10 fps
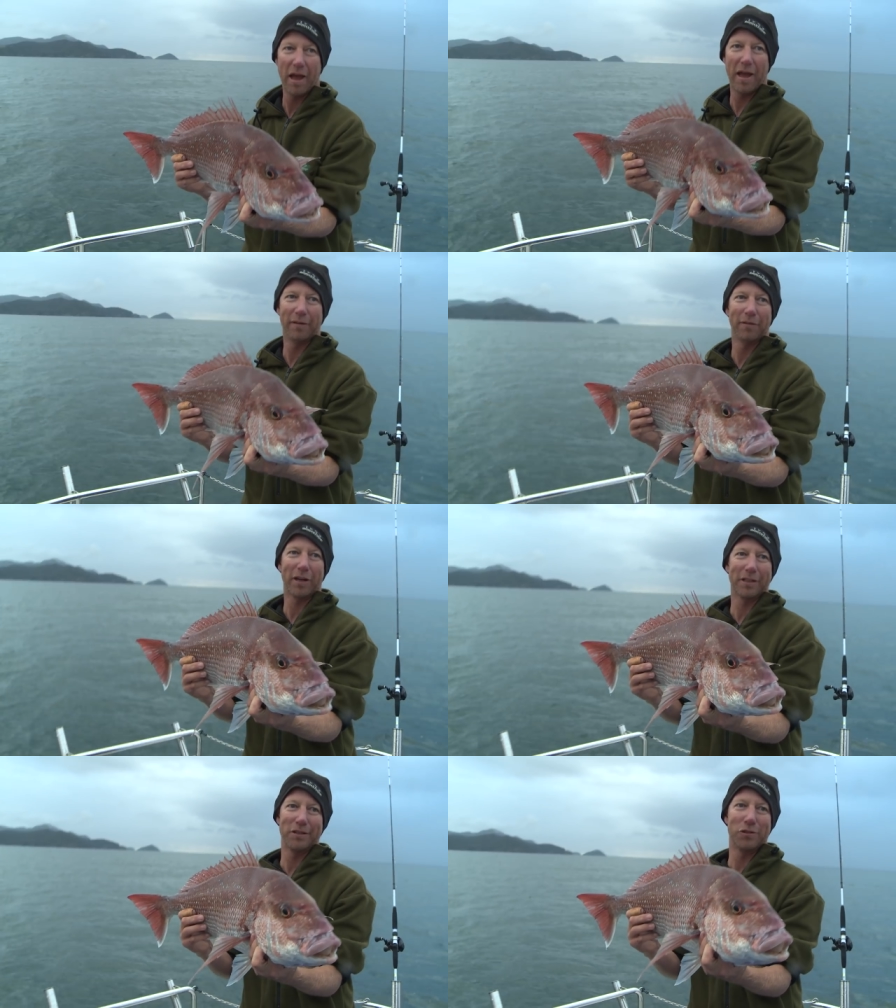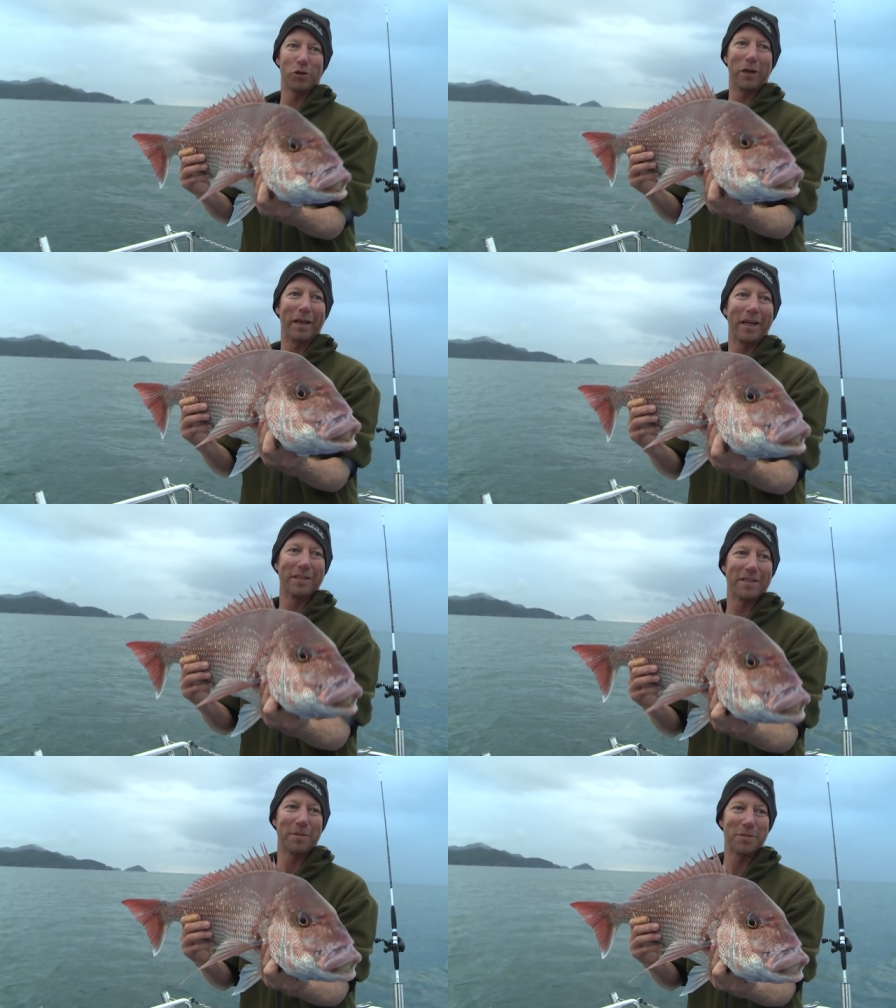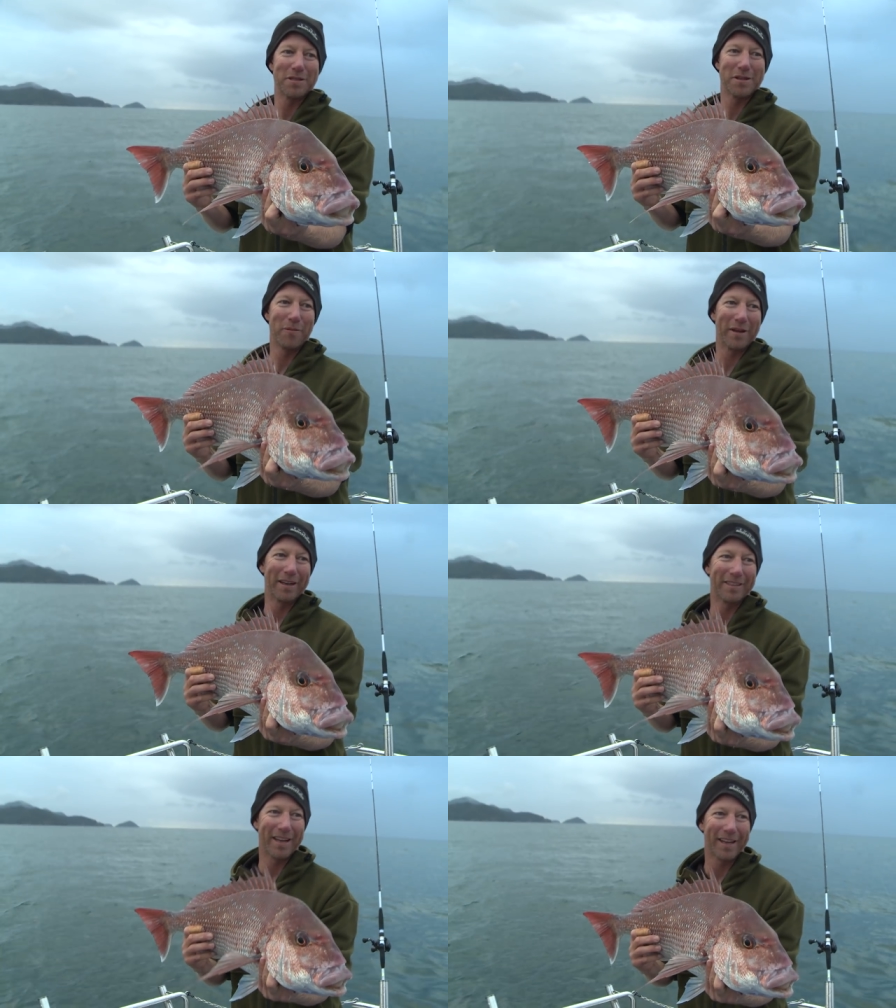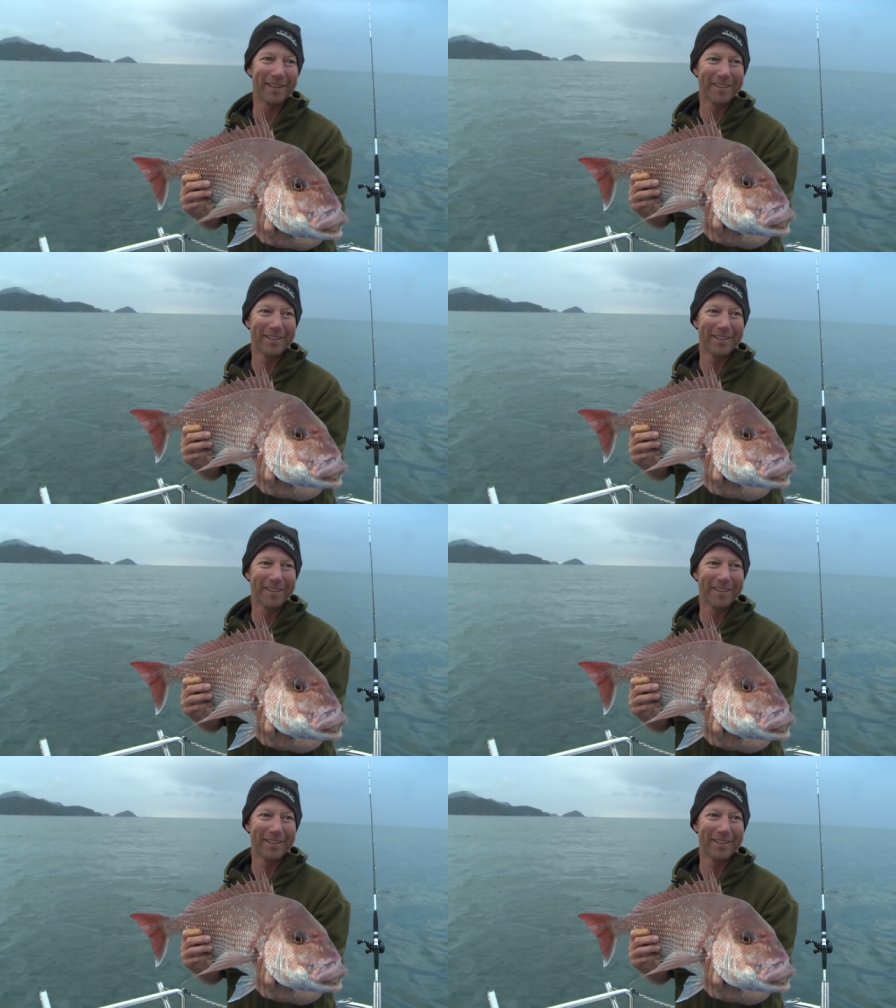And I can see Troy licking his lips, so we're going to take it.